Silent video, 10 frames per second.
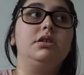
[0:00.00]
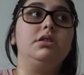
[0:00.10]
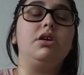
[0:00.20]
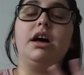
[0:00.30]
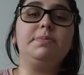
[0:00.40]

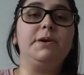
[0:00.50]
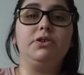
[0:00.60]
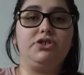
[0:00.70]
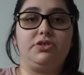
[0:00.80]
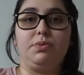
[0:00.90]
the
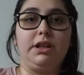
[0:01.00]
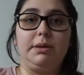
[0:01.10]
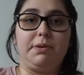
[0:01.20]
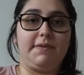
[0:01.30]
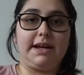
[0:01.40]
hospital just
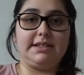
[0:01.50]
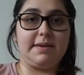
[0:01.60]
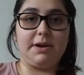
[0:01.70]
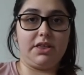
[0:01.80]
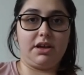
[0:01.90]
really provides
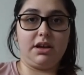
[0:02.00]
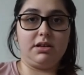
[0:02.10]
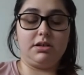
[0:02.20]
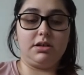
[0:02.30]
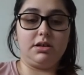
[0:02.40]
everything.
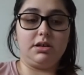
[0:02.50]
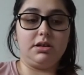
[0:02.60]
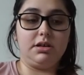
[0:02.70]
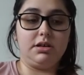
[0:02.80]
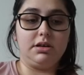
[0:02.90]

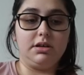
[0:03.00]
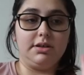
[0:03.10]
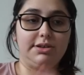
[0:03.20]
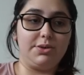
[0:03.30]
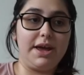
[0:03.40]

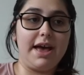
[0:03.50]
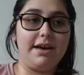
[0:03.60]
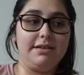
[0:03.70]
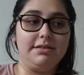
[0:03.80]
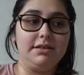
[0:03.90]
So
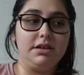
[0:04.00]
yeah,